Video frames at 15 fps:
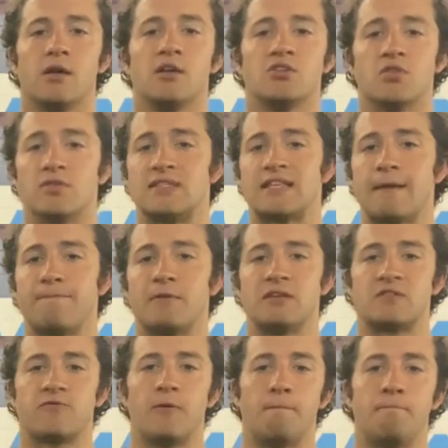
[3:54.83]
So he's stepping
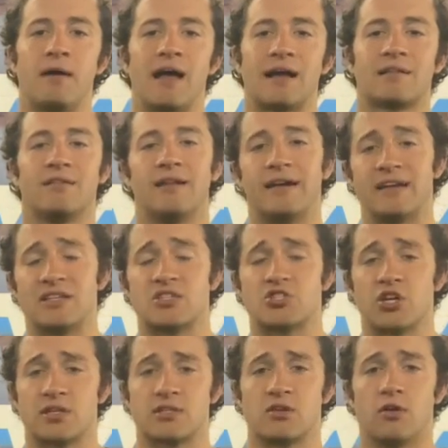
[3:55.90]
his foot back, letting
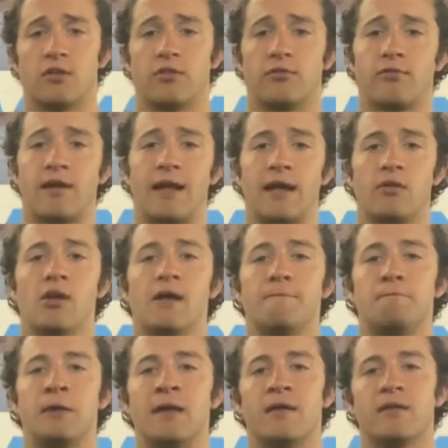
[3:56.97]
his chest go to the ground,
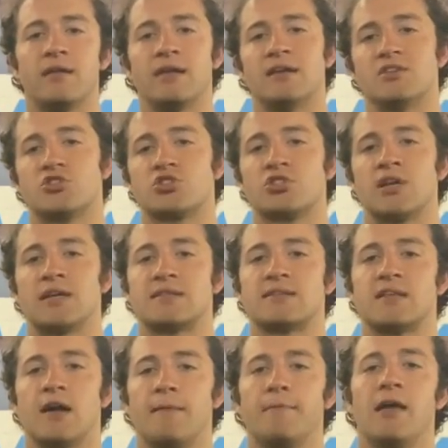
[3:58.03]
peeling his
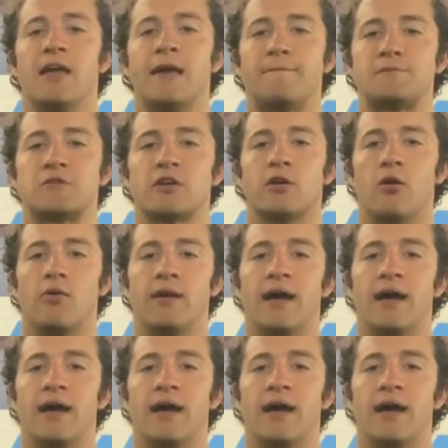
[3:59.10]
chest up, hips are going